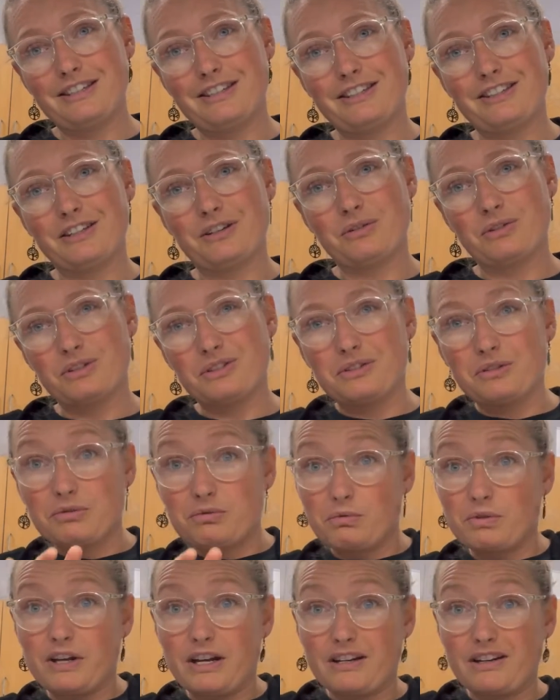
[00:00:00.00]
the crystals
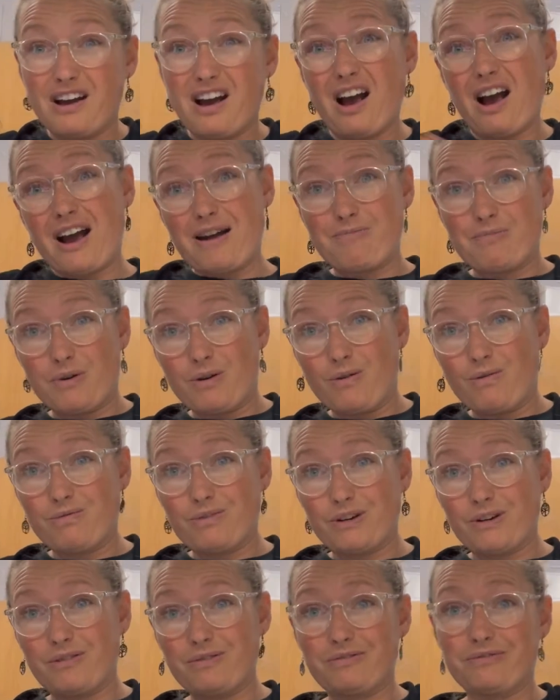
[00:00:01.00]
will kind of hop
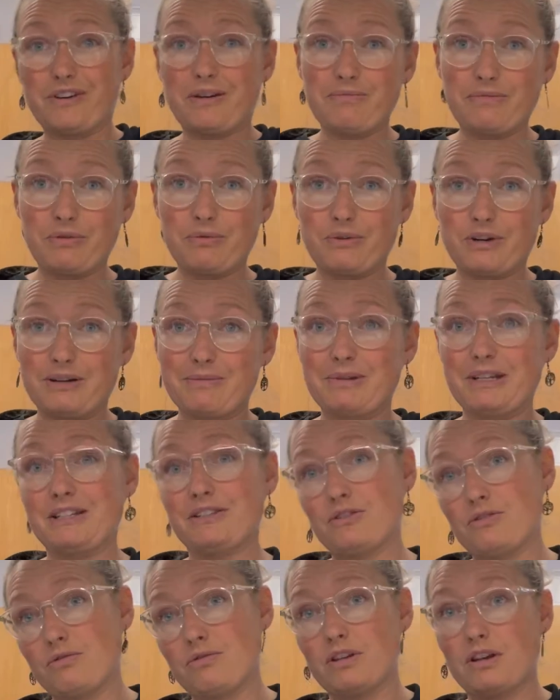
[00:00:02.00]
over from the ornament
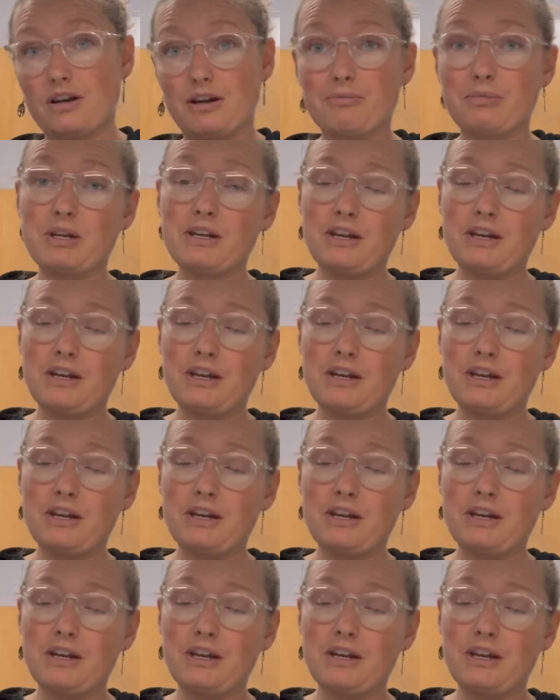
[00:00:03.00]
to the cup.